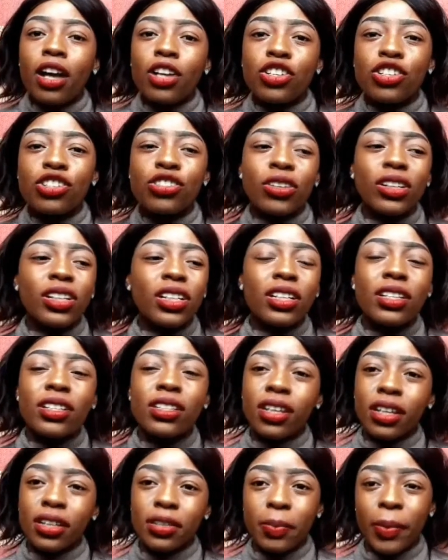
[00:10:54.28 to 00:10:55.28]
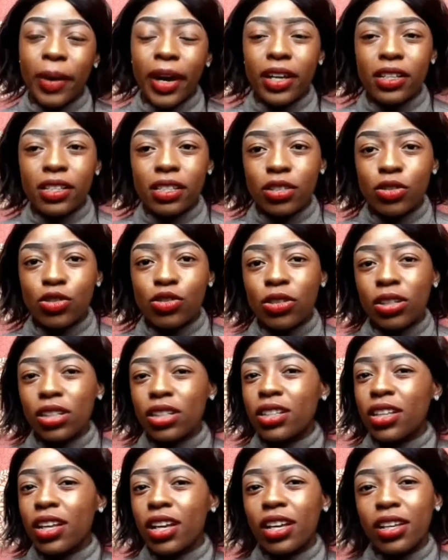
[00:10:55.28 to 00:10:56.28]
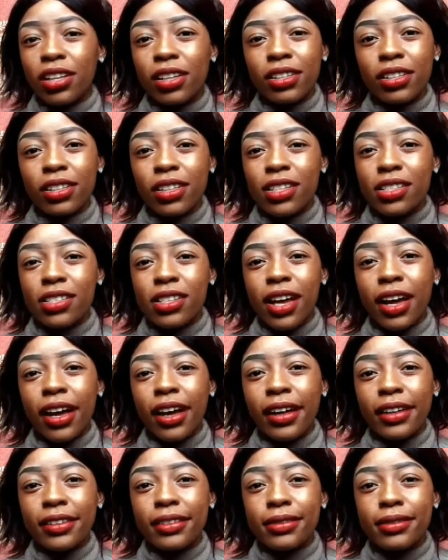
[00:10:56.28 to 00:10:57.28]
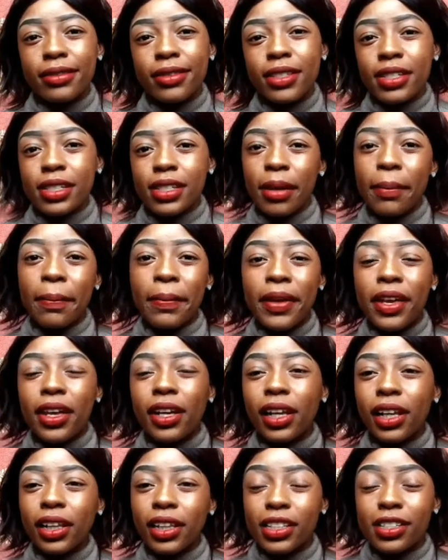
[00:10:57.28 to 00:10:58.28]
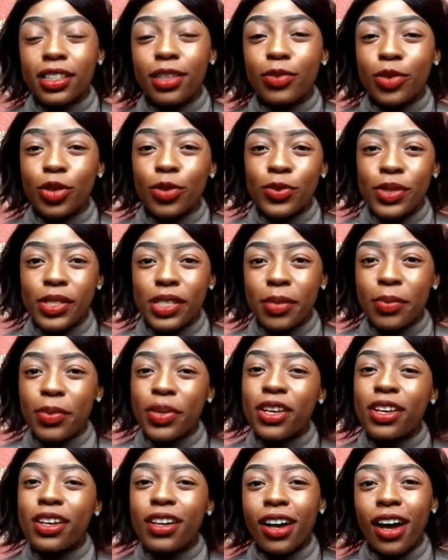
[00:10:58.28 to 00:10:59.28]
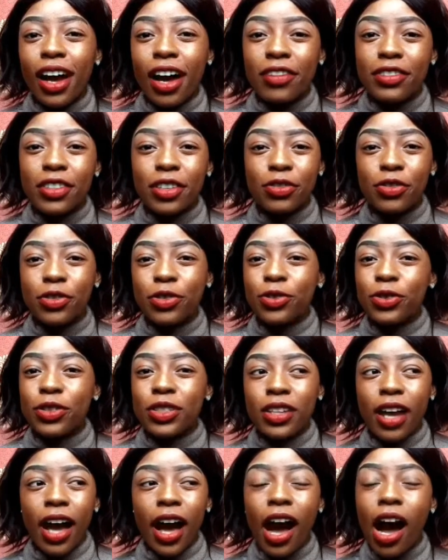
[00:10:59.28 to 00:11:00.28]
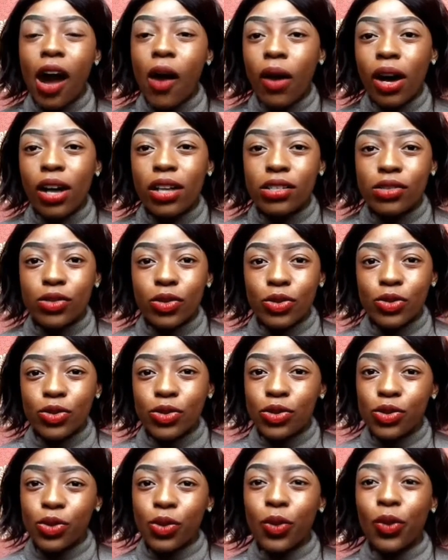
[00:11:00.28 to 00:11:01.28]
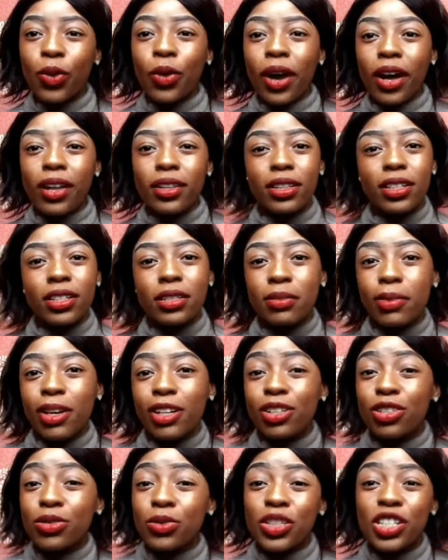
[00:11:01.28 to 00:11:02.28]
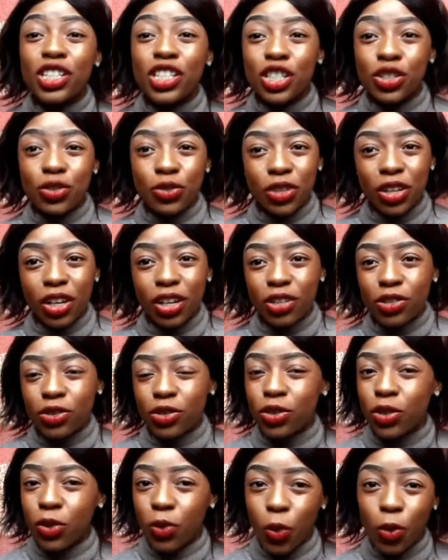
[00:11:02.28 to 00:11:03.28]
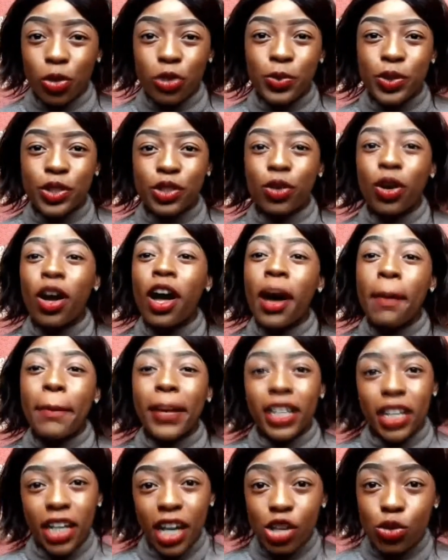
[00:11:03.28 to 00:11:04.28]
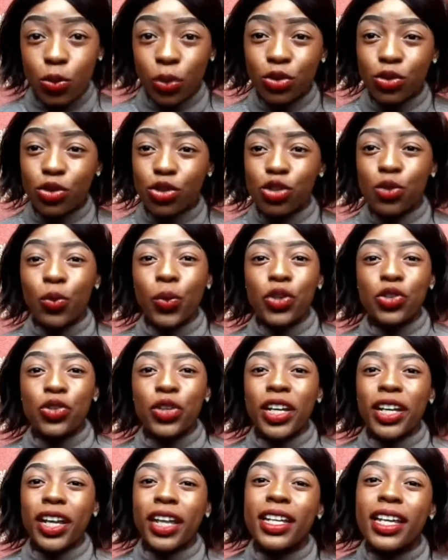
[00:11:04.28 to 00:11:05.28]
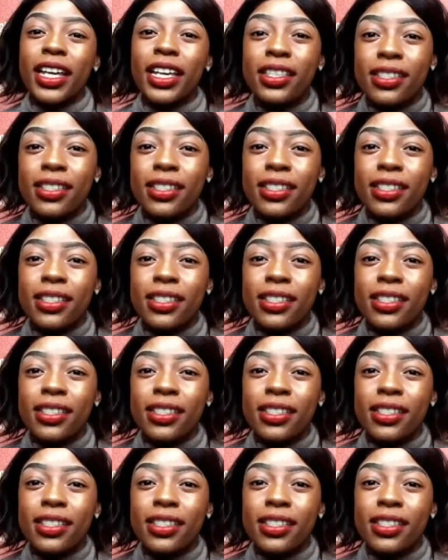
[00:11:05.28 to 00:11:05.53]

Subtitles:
Usually insect bites, these are disappear, like the symptoms disappear after a few hours or so, and then you might not really need to get to the hospital. But here's what to do when you get an